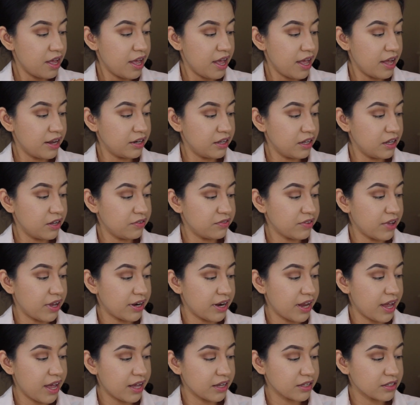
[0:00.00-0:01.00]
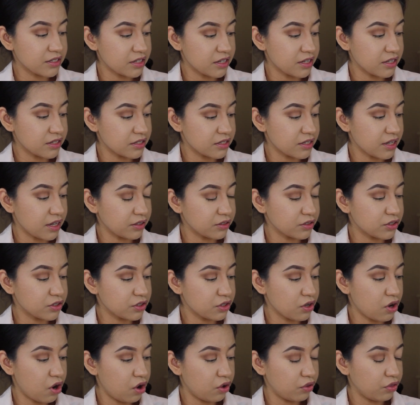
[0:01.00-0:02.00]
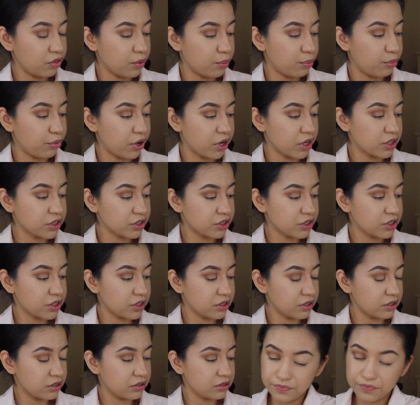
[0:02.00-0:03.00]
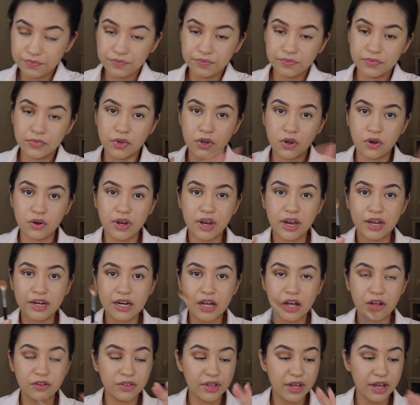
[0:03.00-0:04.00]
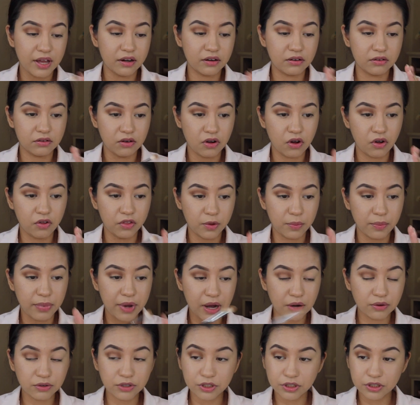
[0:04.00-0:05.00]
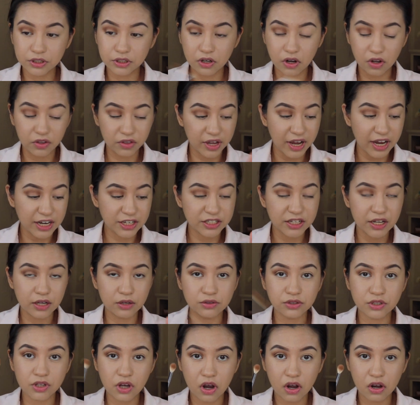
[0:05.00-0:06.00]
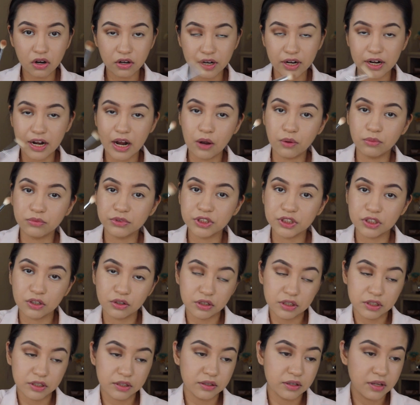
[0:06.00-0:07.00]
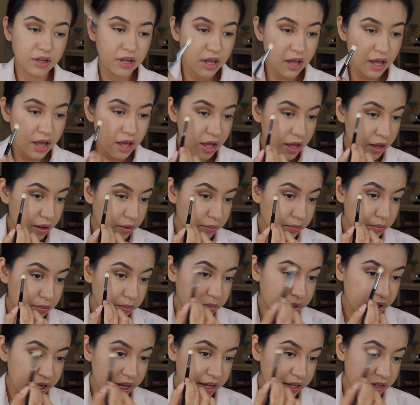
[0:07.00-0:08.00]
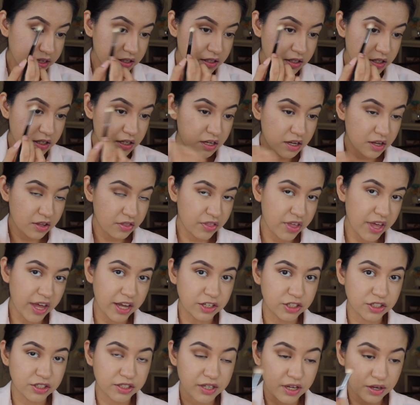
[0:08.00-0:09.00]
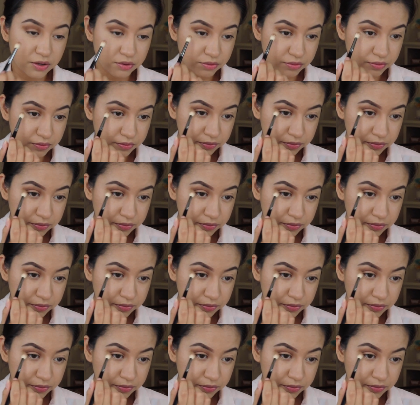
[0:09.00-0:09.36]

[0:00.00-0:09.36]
any of that excess that's on the brush. Okay, now that all the powder, all the eyeshadow's gone, now I'm just going to blend the edges out.